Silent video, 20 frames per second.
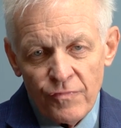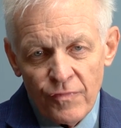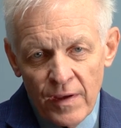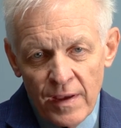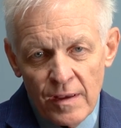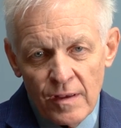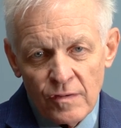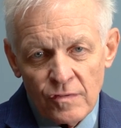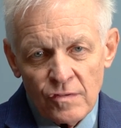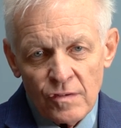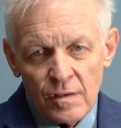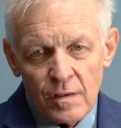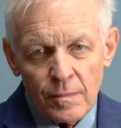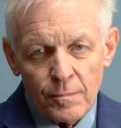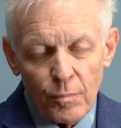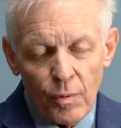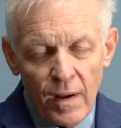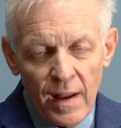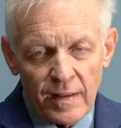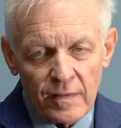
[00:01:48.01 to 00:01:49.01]
face and
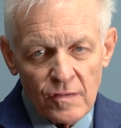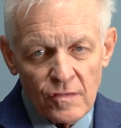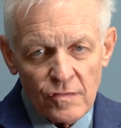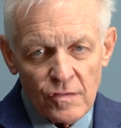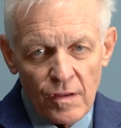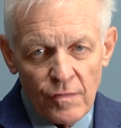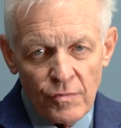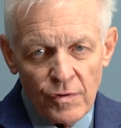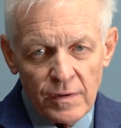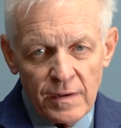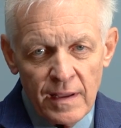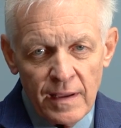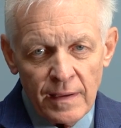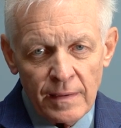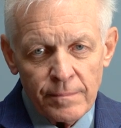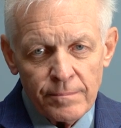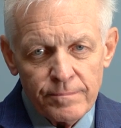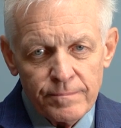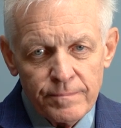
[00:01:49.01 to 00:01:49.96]
practice every day.